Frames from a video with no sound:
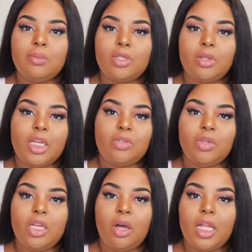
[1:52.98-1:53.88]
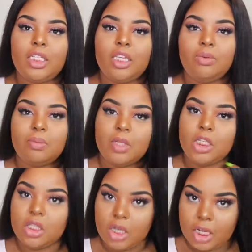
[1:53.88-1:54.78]
So that's really all I did, was
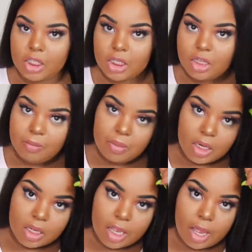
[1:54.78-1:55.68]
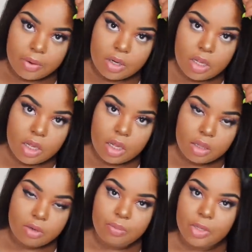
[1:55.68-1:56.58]
bleach the knots. I did pluck out
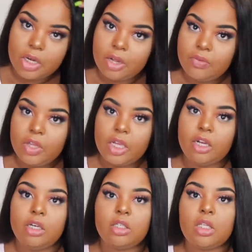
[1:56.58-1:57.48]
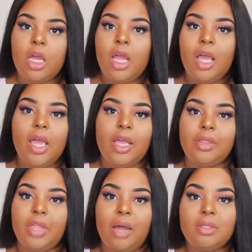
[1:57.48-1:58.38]
a little bit of hairs,
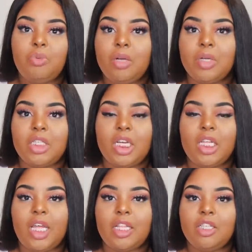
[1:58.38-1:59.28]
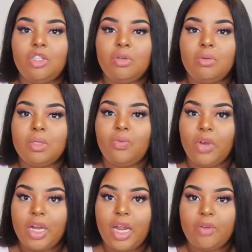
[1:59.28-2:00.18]
and that was pretty much it. Like, this unit was
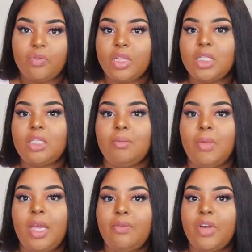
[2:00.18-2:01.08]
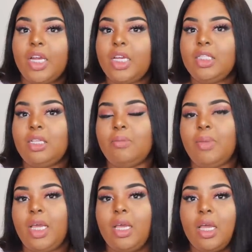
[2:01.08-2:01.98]
very effortless to make, very easy to
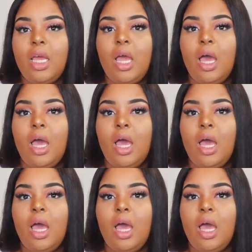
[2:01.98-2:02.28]
make.